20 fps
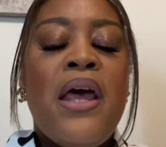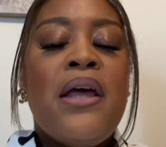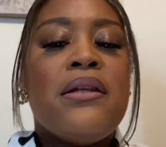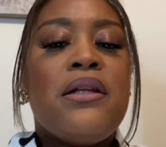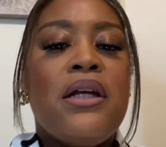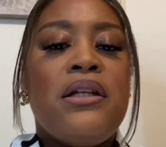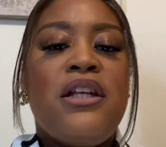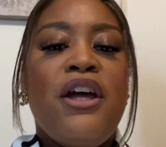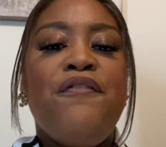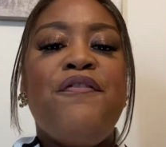
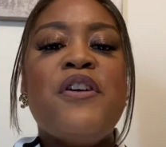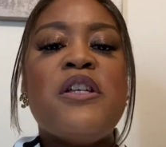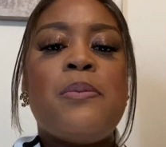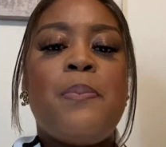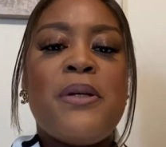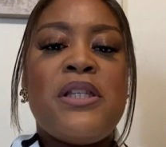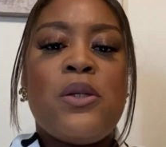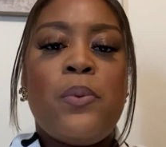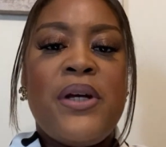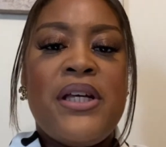The difference
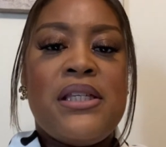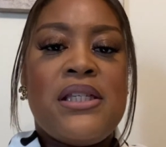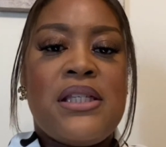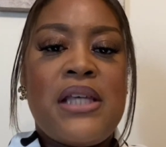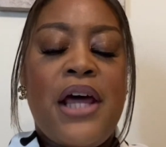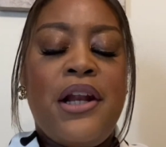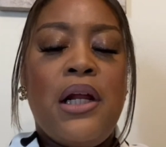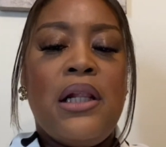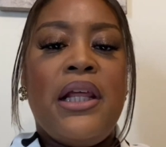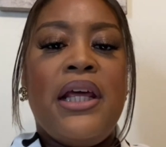between
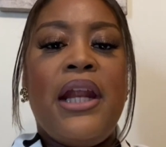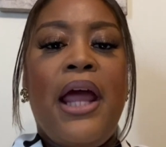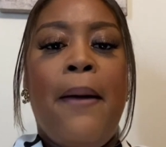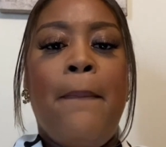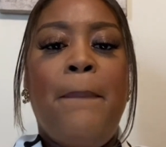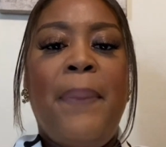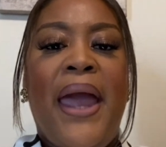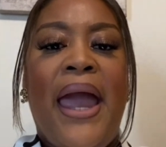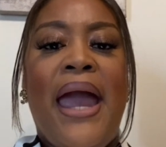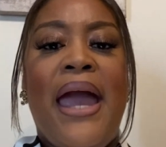settling
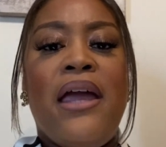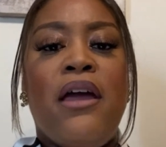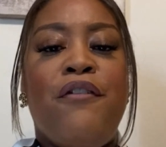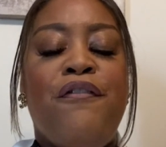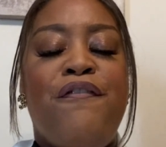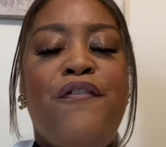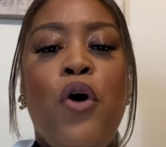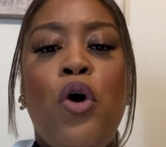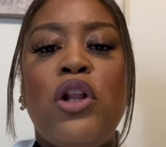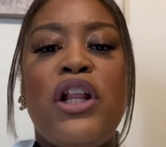and paying in
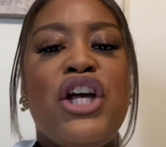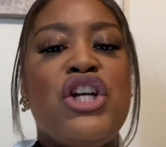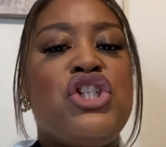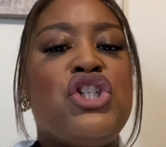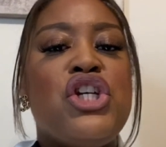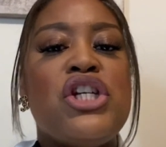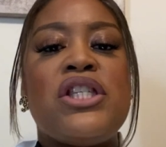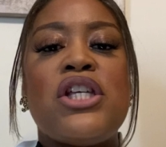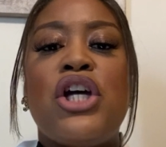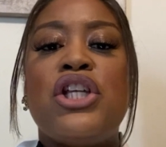full is
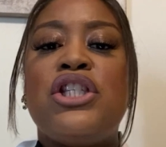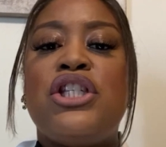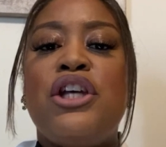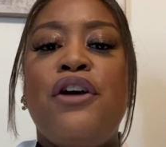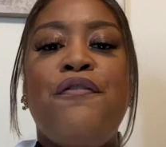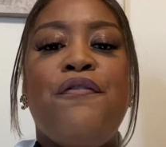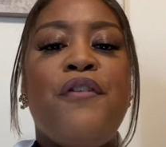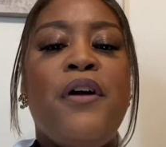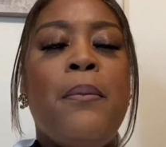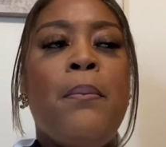just a
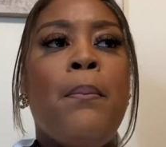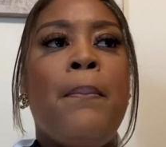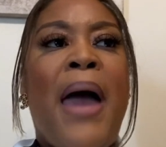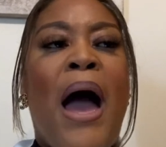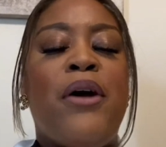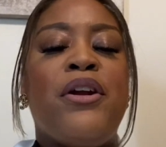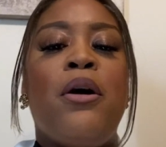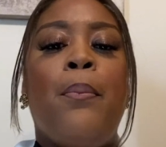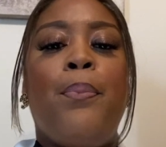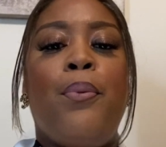different
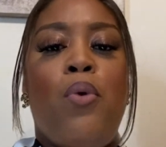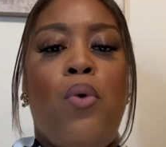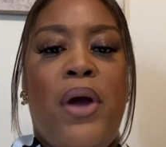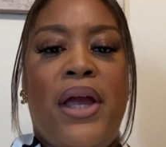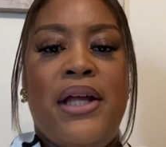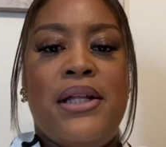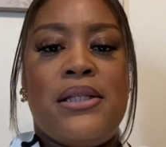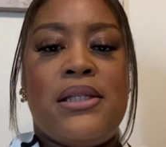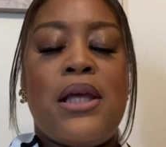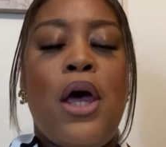amount of
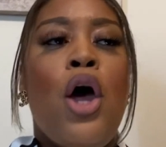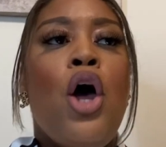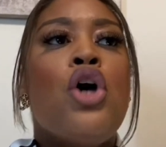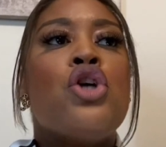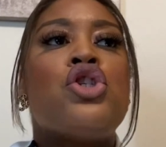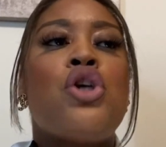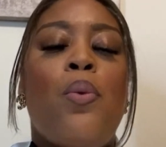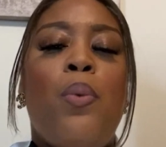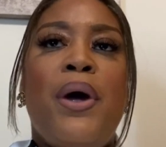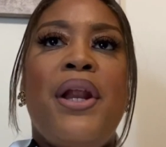points.
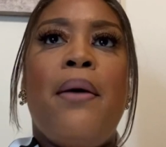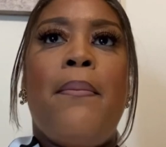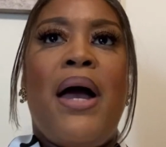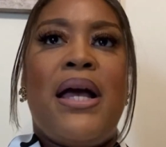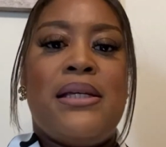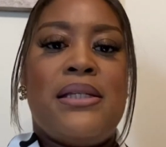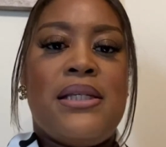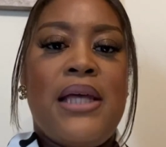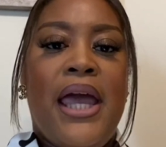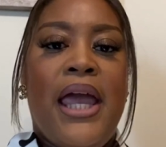So what am
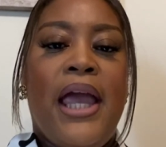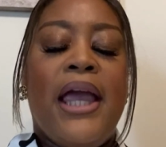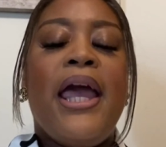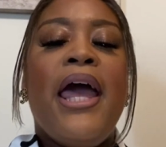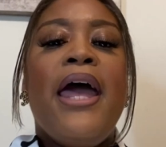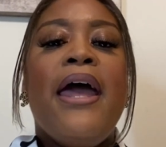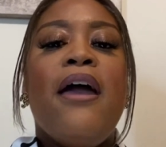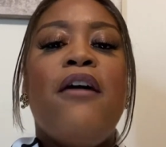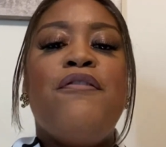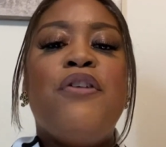I saying?
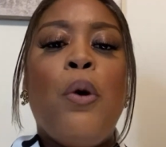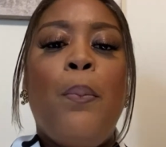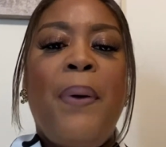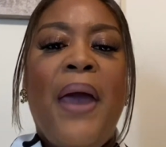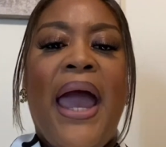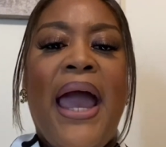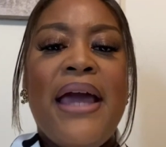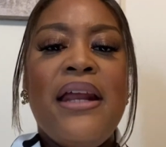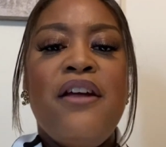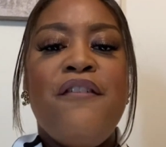If you
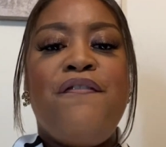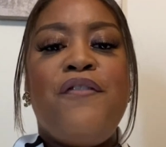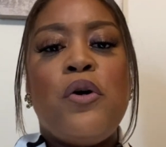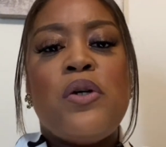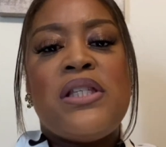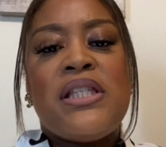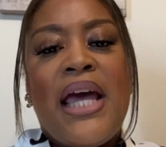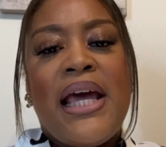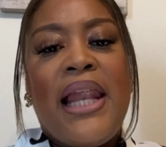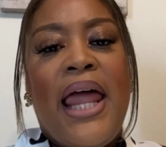paid in
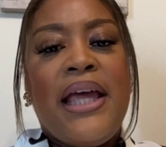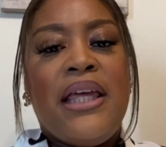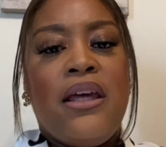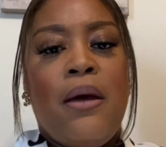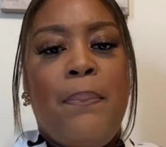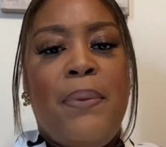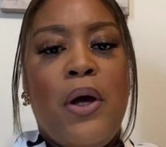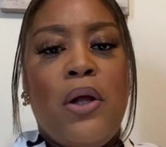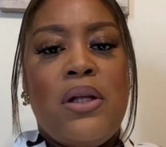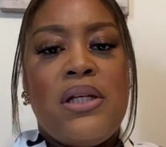full, say like
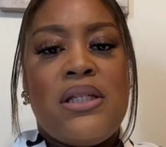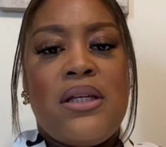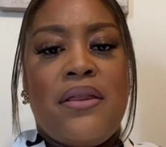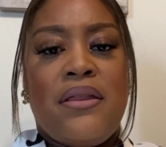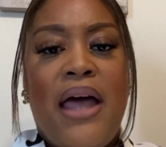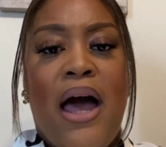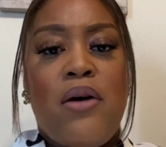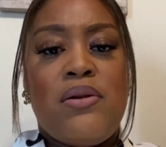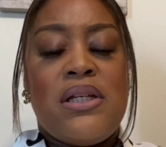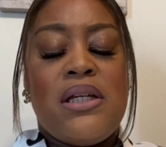your bill is a
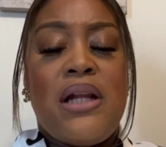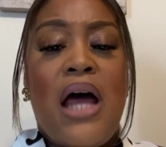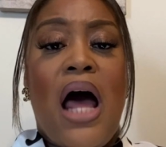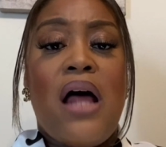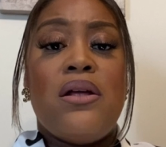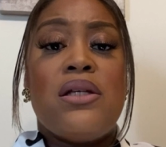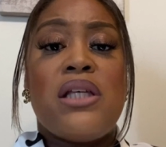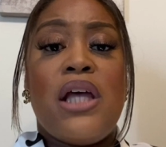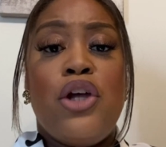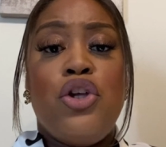
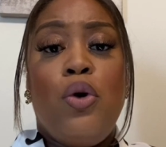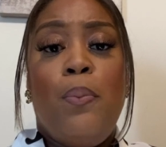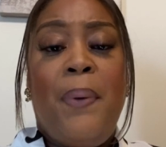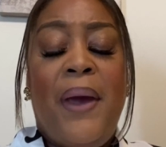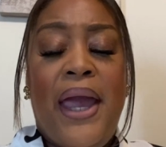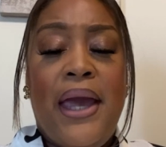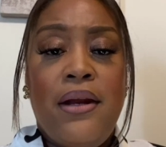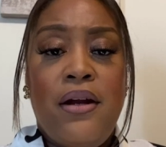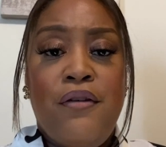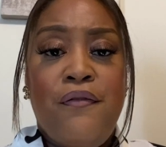$1,000 and you
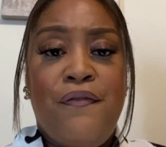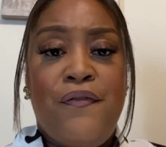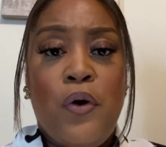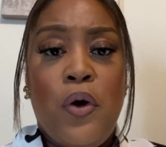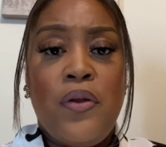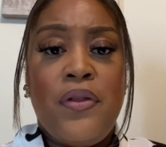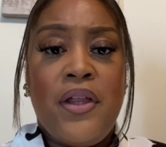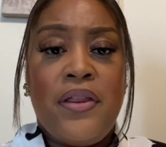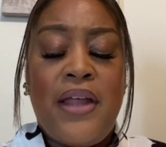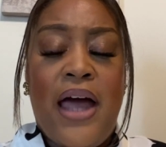paid in
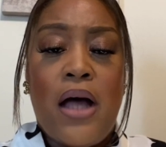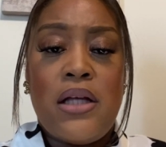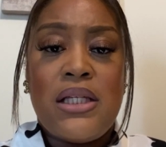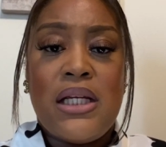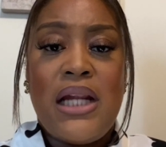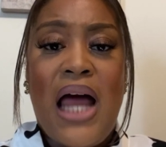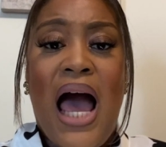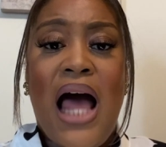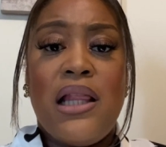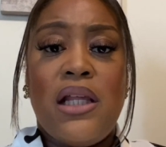full the
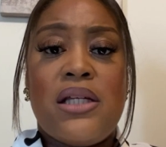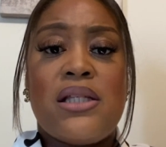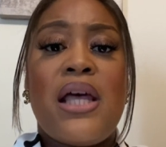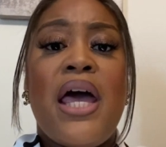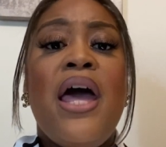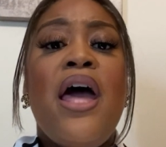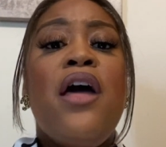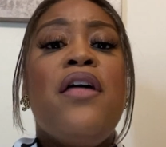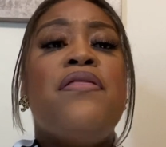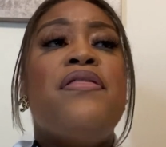$1,000,
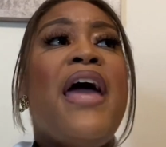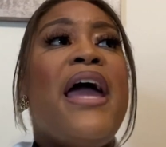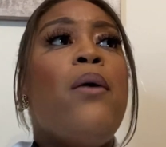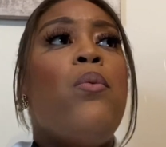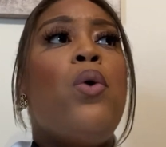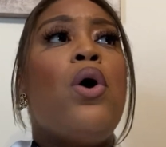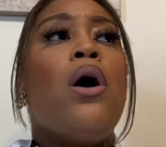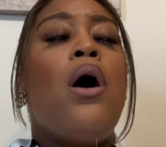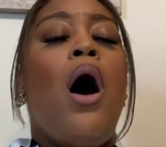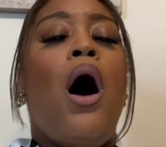they
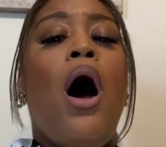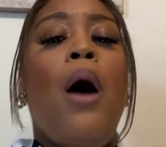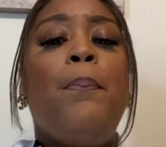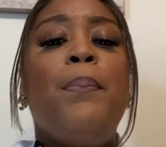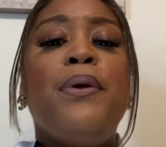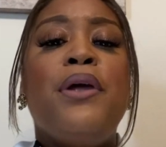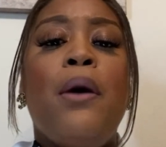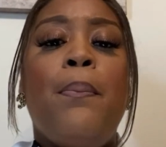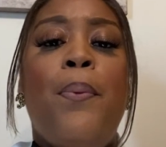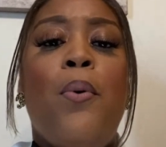will
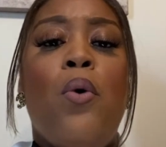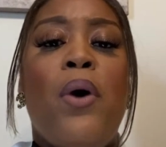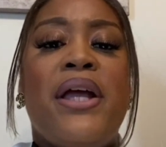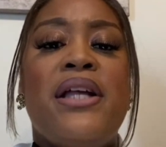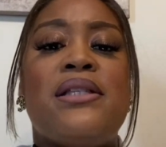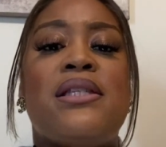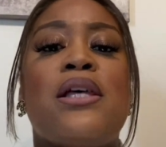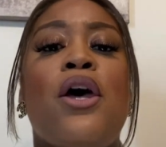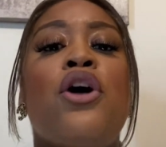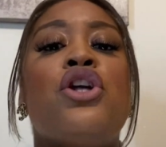up your
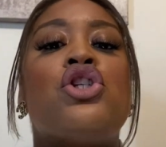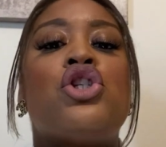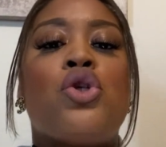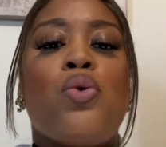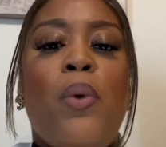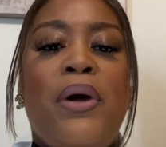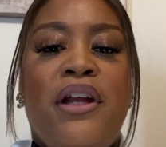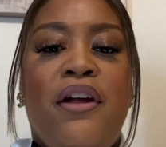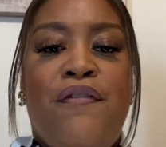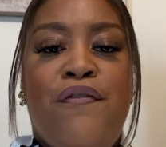points
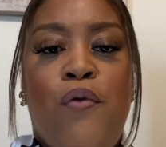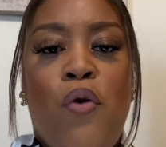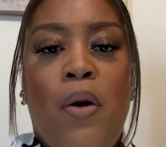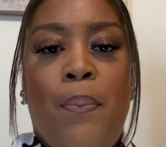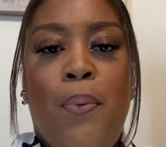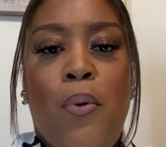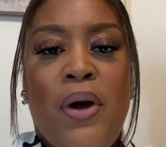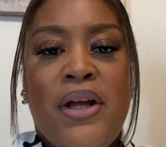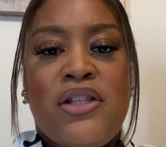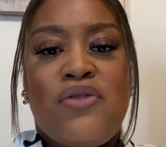
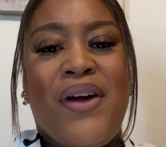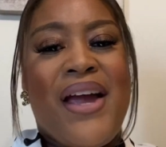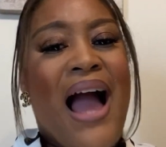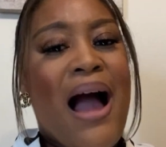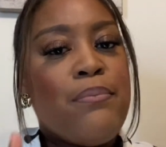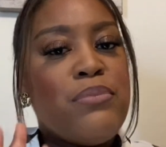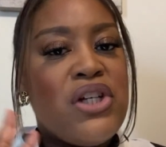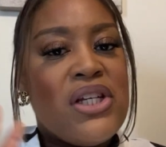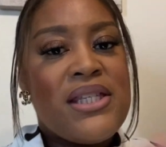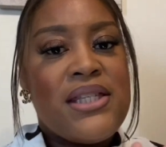24 points, right?
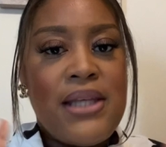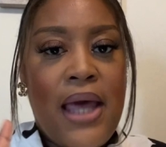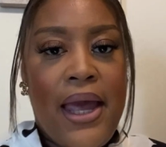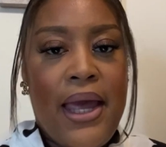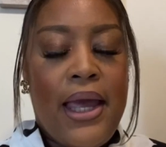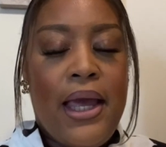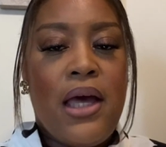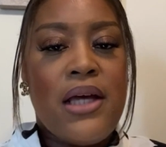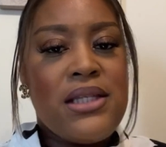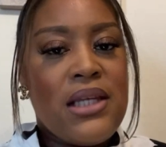I'm just
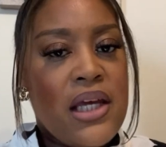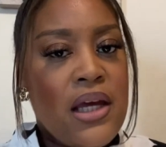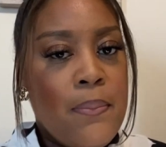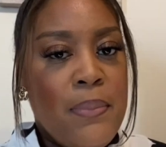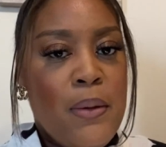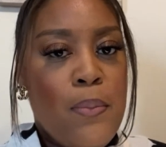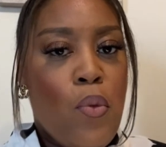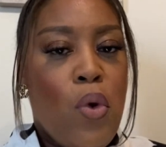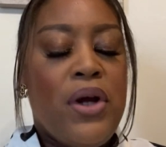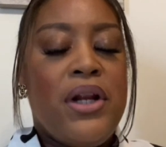saying, because it can
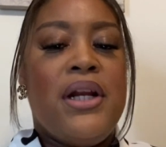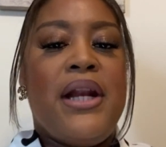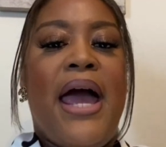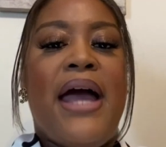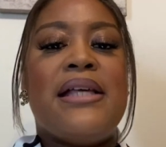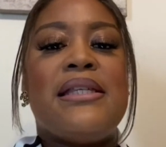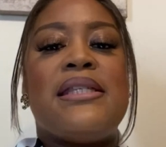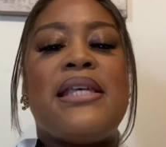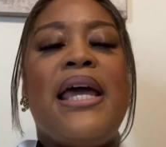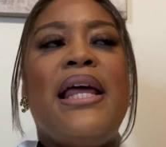be more than
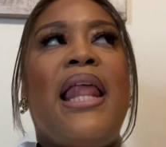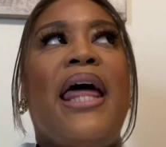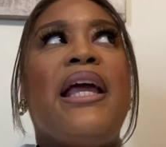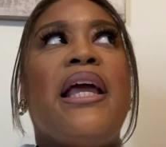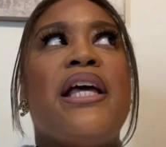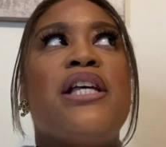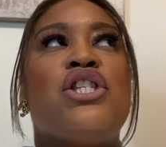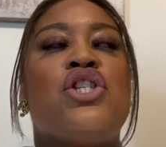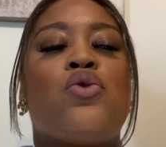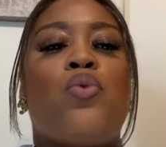that. Say
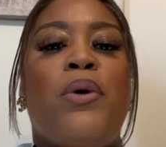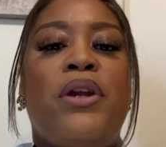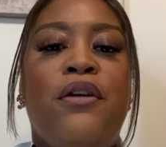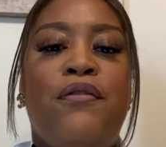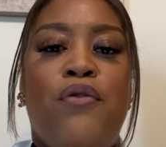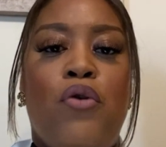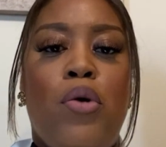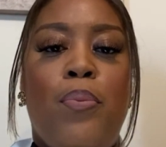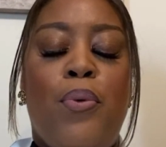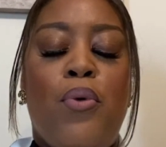like it's
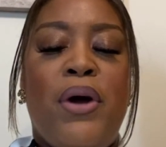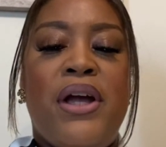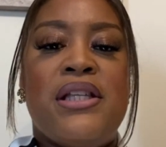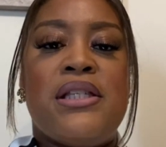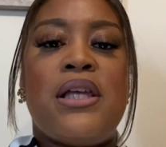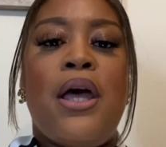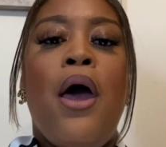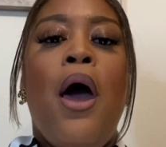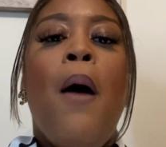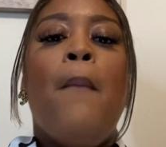24 points.